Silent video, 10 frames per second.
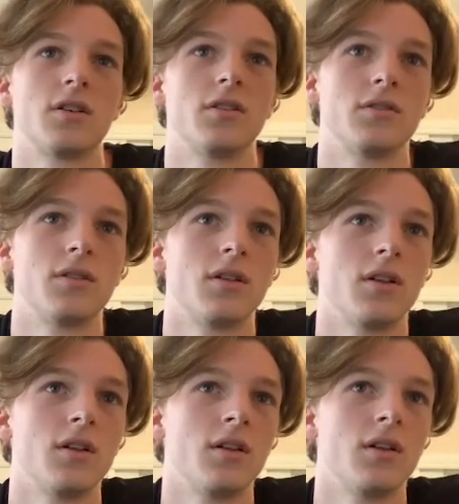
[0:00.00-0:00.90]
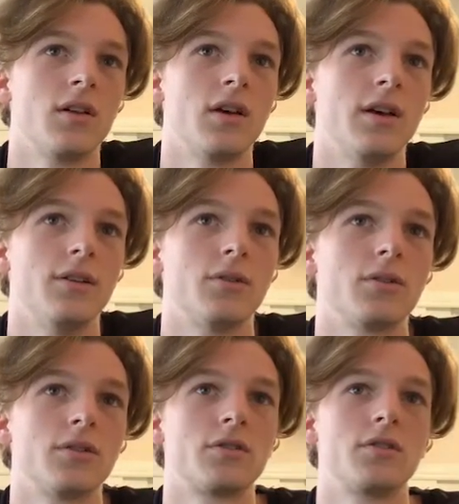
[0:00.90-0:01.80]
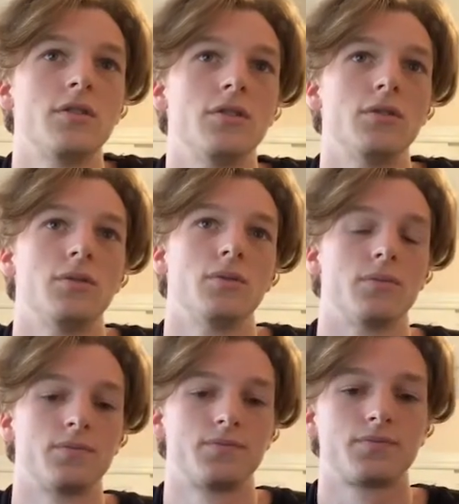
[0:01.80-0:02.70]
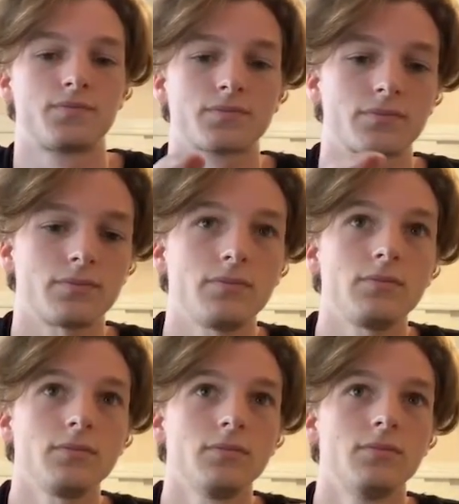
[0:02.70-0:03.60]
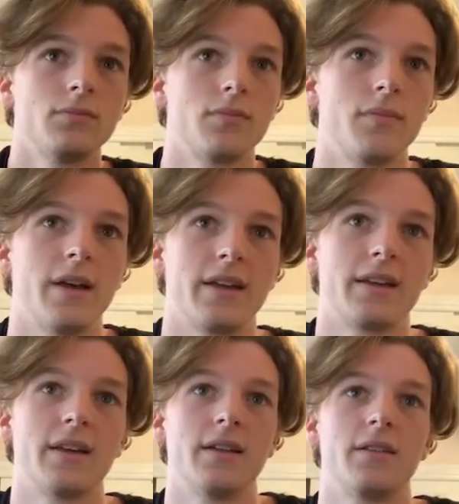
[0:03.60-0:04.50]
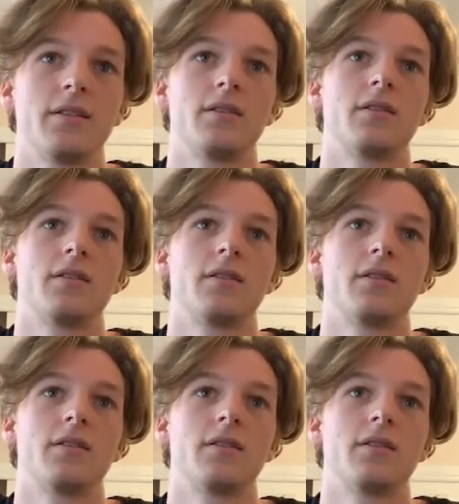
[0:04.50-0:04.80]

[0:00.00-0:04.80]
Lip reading: So, in order to make it